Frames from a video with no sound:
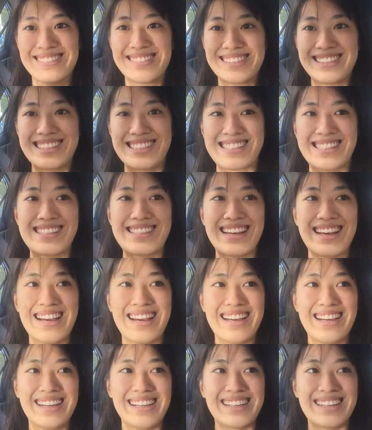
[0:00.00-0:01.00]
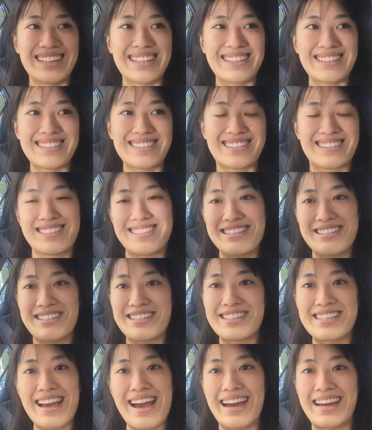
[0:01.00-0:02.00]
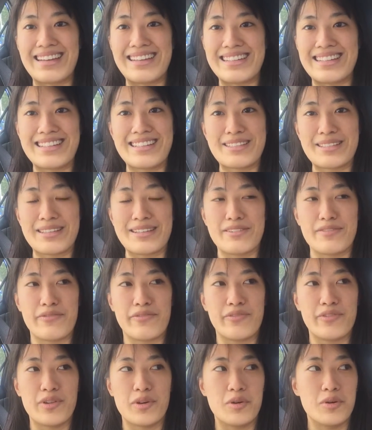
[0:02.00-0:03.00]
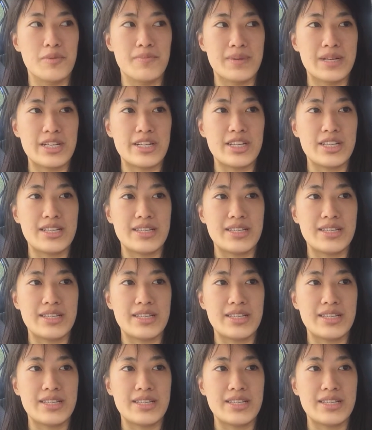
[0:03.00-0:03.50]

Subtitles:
just ideas can flow much